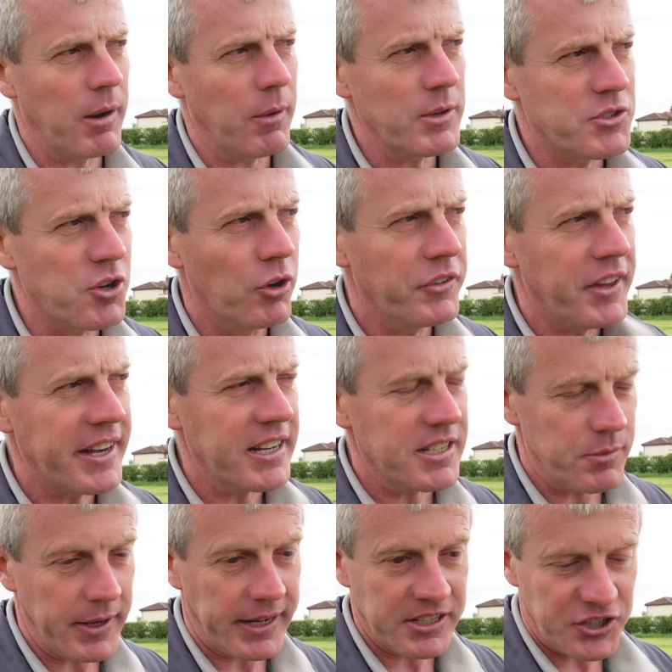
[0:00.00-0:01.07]
what we've done then
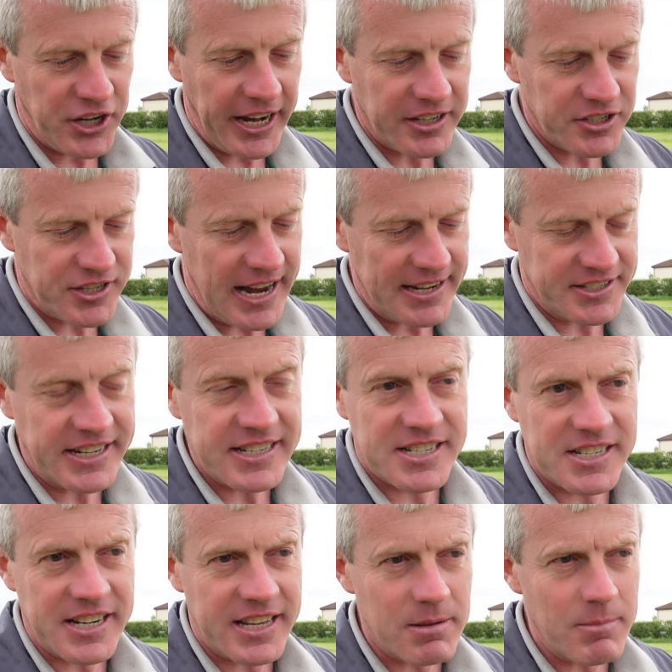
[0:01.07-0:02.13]
is we can change that
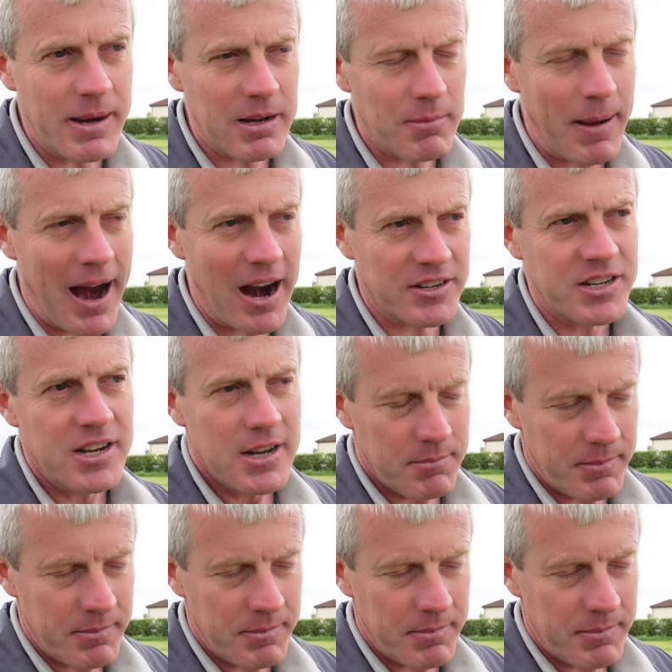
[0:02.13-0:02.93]
density in the middle part,